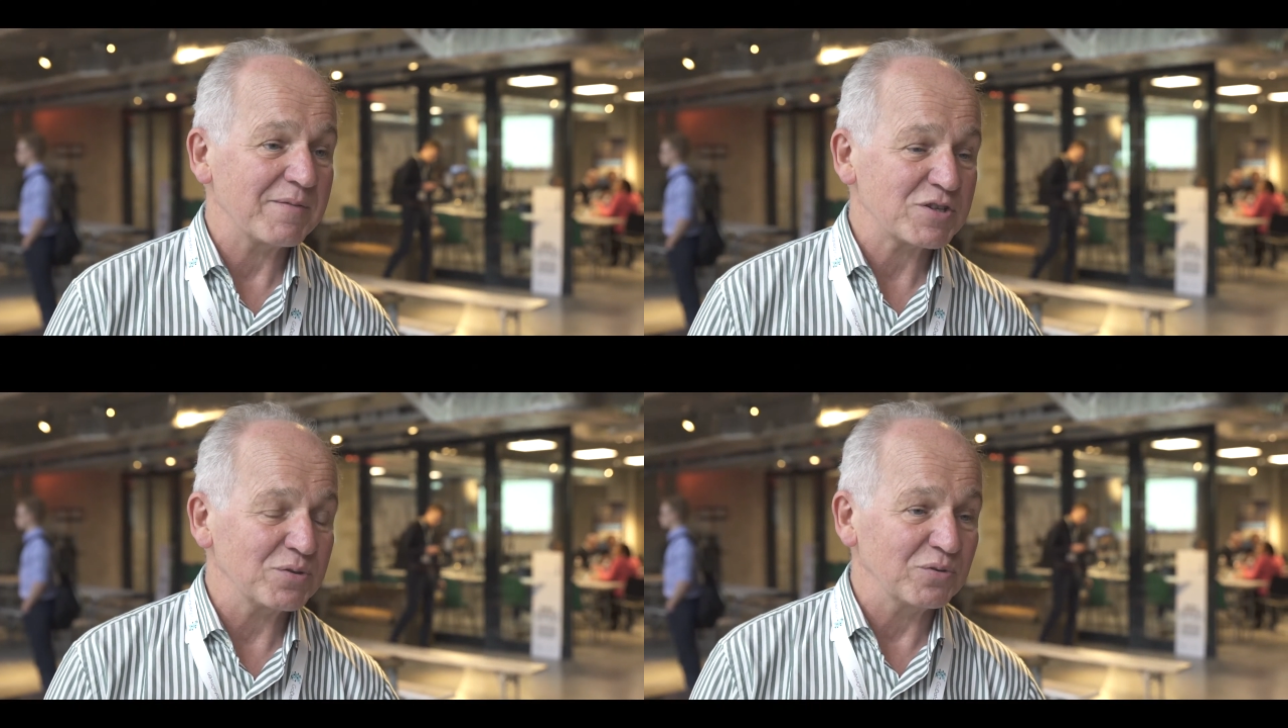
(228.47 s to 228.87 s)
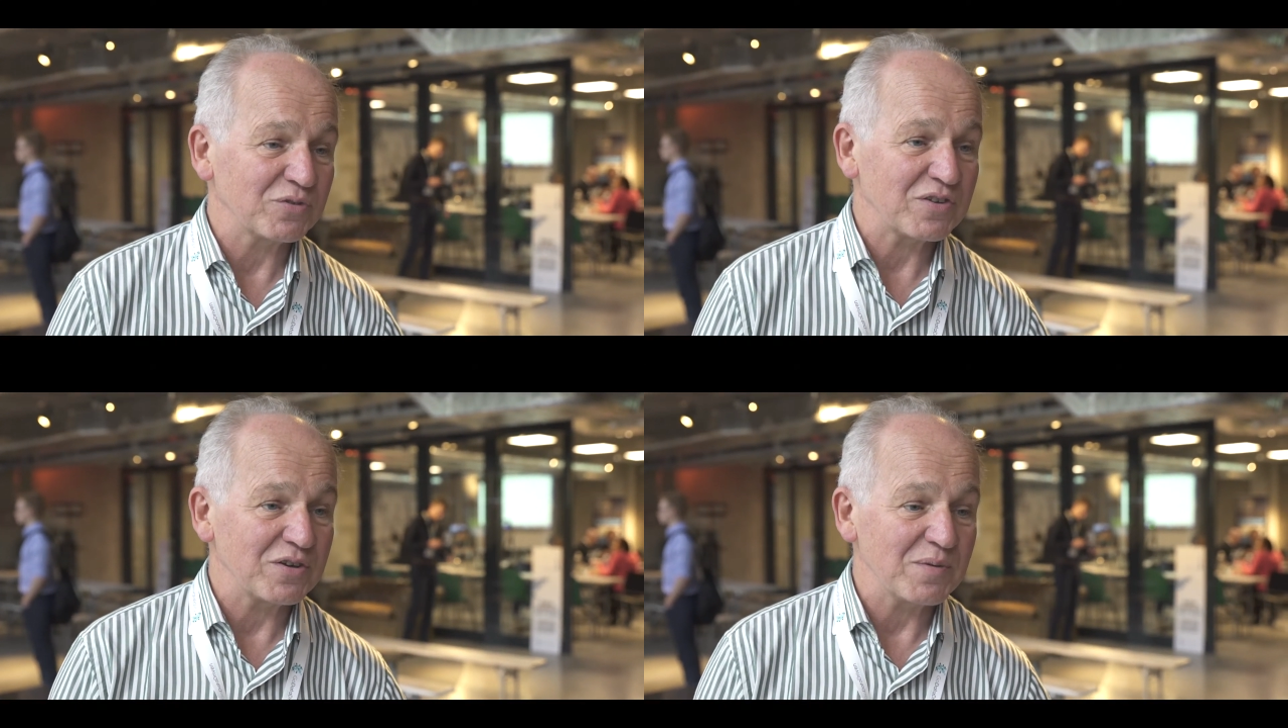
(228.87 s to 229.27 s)

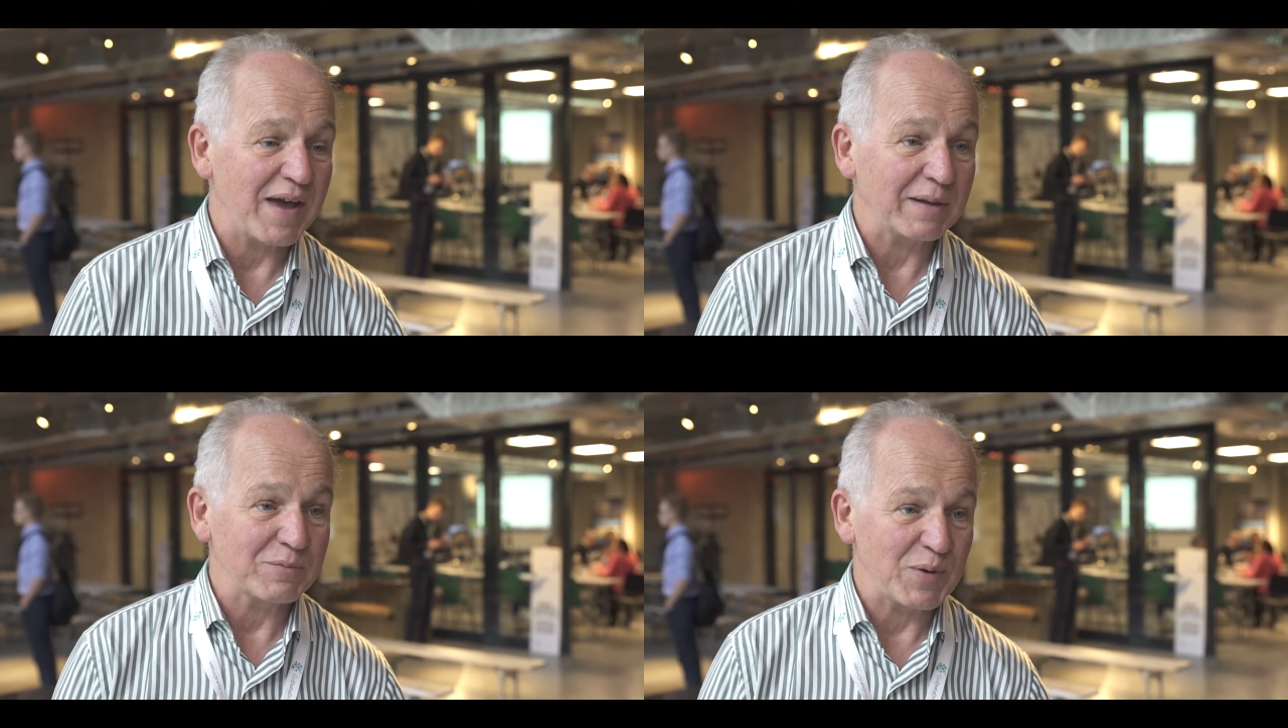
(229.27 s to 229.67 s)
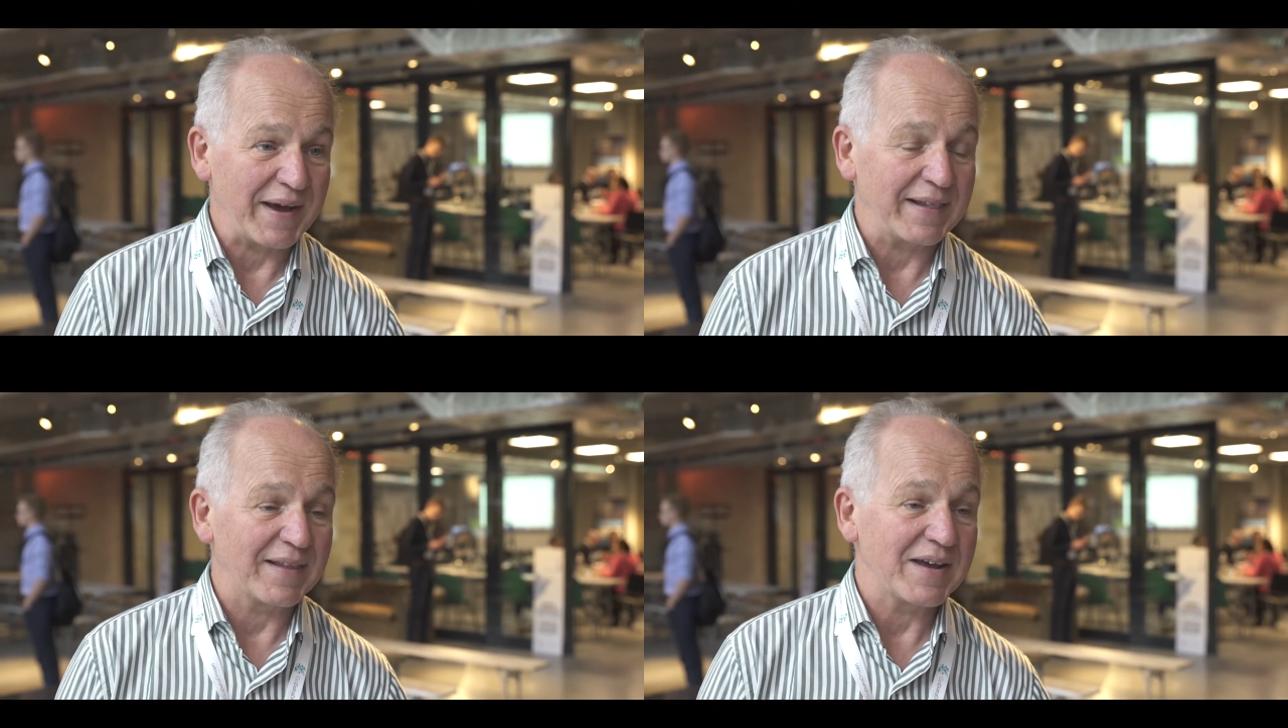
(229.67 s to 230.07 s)
tools to help you
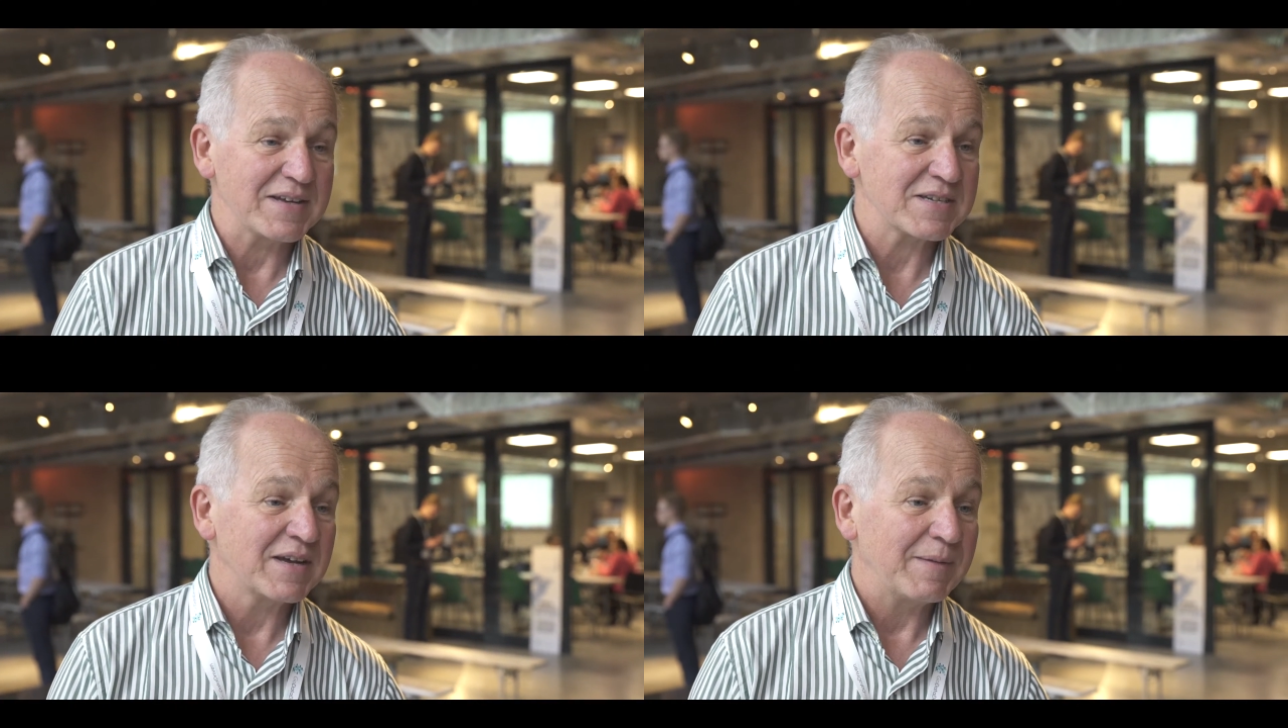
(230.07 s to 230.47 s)
analyze